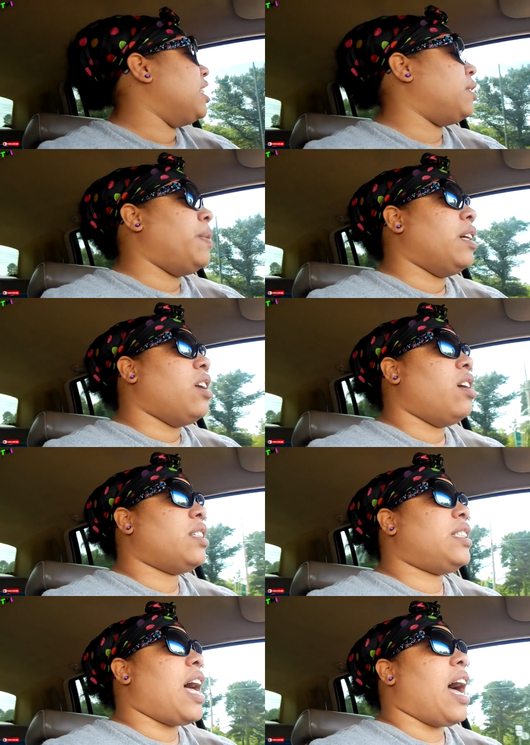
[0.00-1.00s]
It's been a
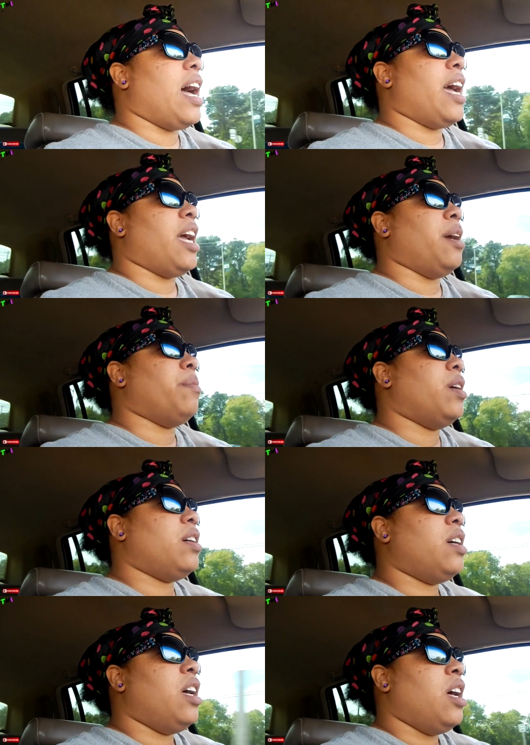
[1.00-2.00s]
long time,
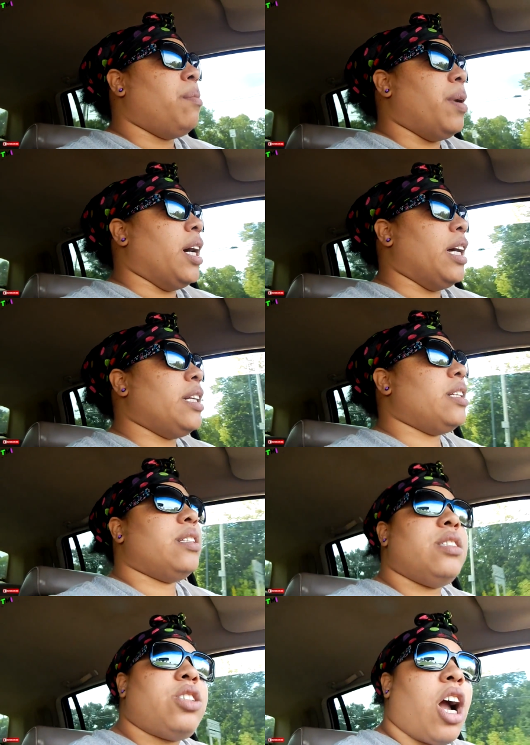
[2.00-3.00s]

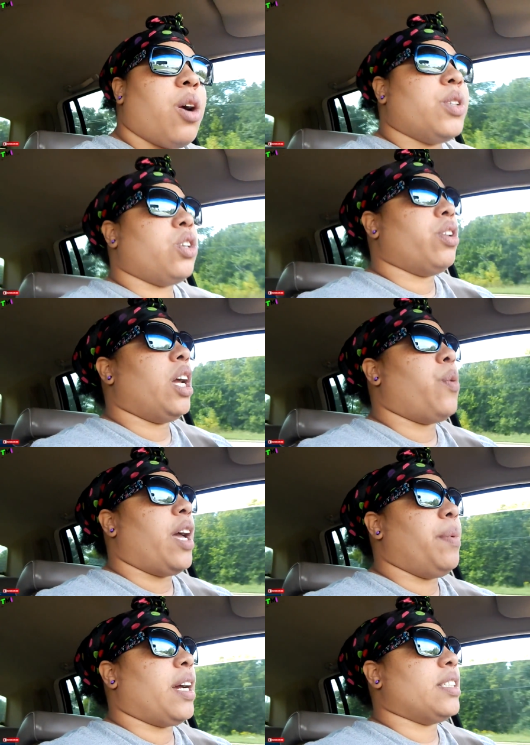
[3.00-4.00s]
but Tara was only
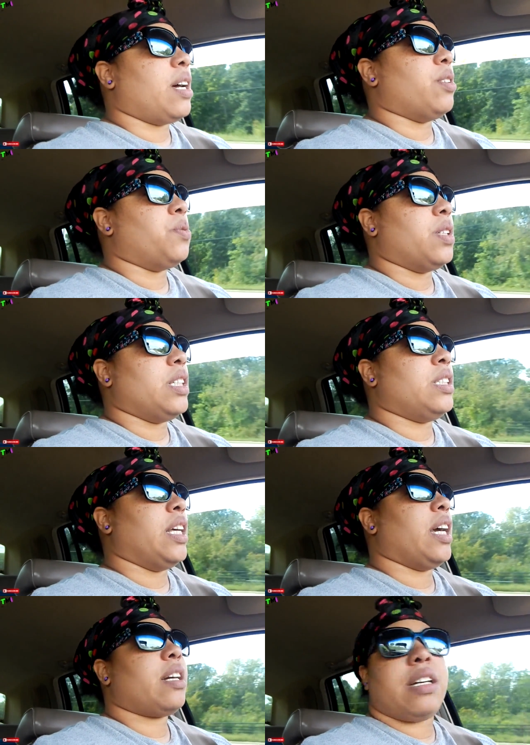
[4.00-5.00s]
away because I was really
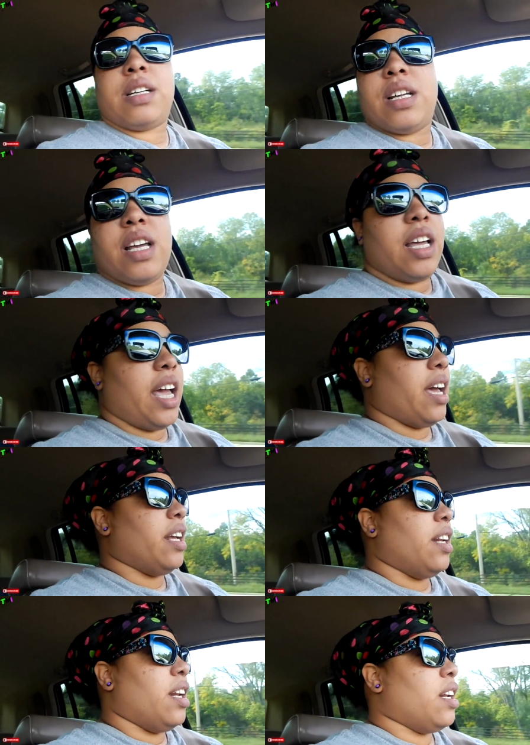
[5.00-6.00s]
sick,
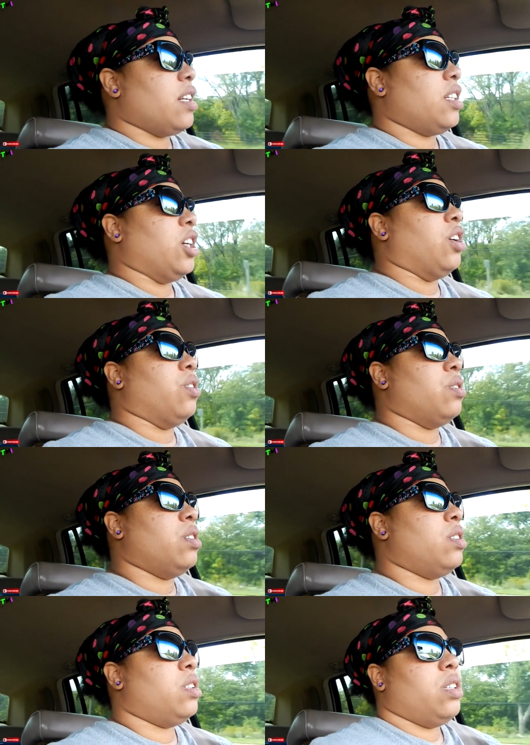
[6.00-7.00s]
and you know,
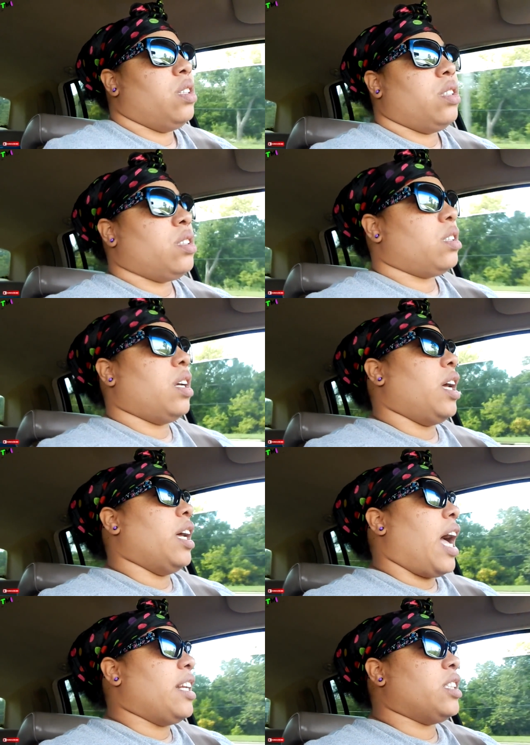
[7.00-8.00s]

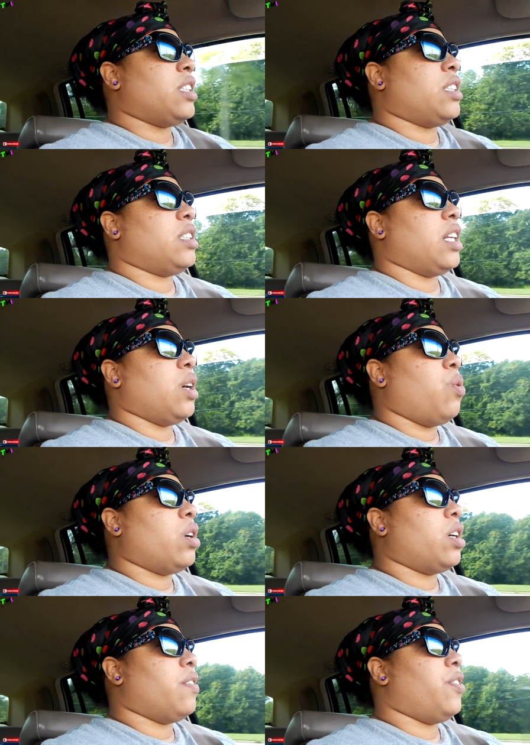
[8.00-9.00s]
it, I just didn't
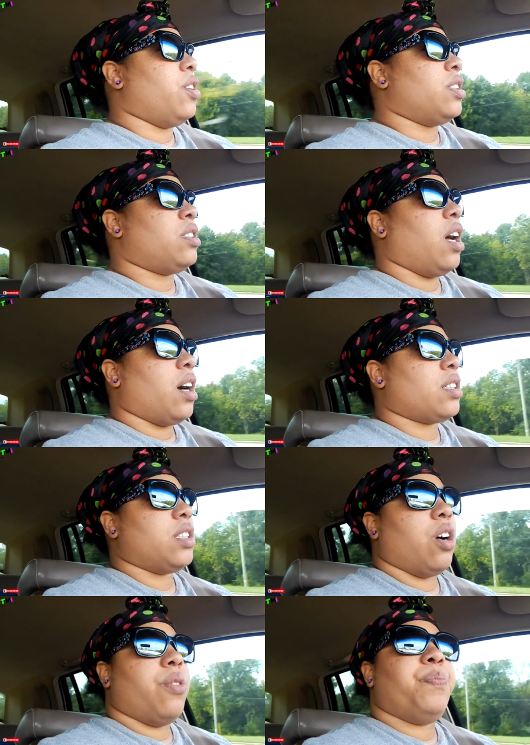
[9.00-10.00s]
want her to feel stuck.
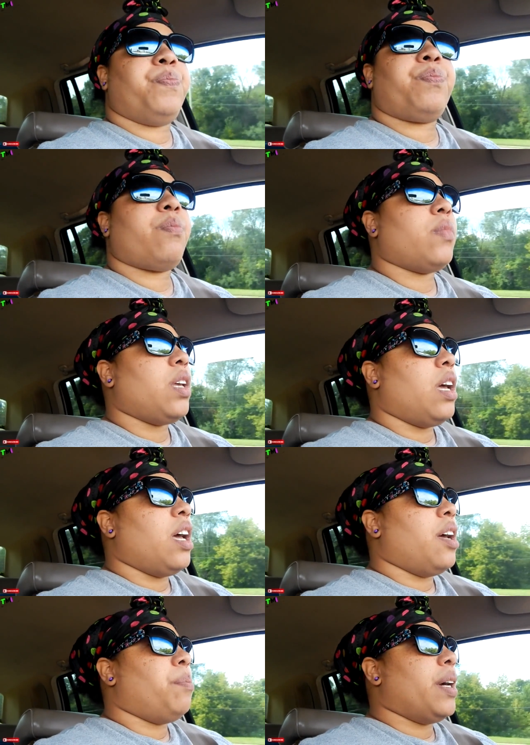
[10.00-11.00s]
So.
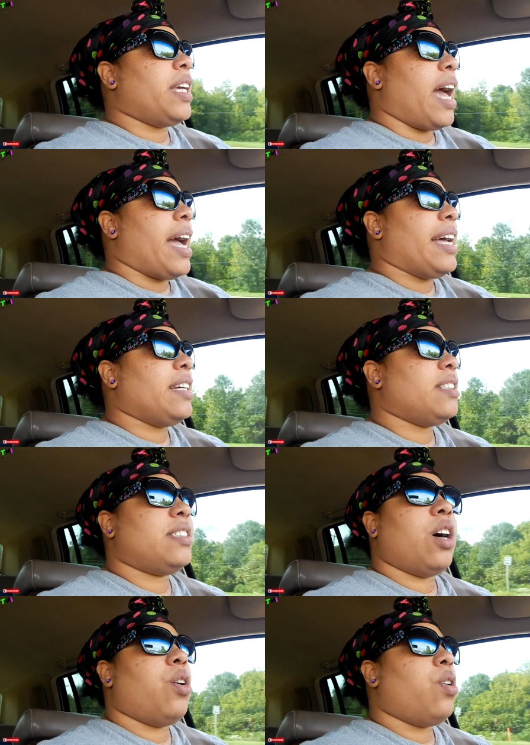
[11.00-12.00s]
But yeah,
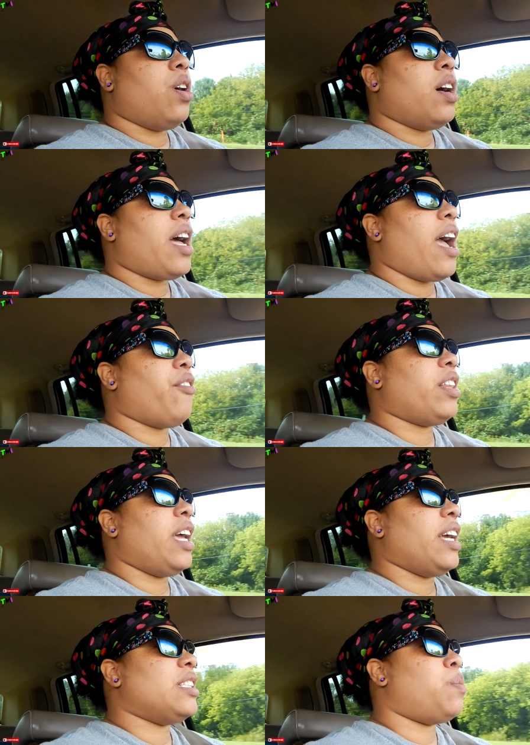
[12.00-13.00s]
so
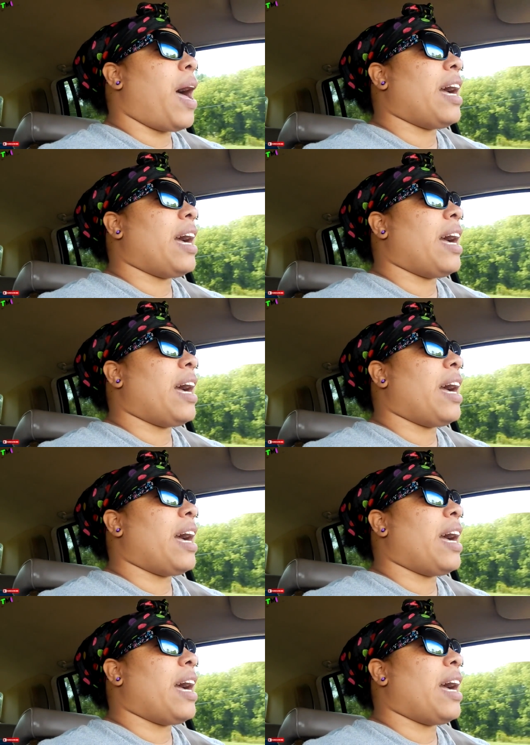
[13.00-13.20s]
everything is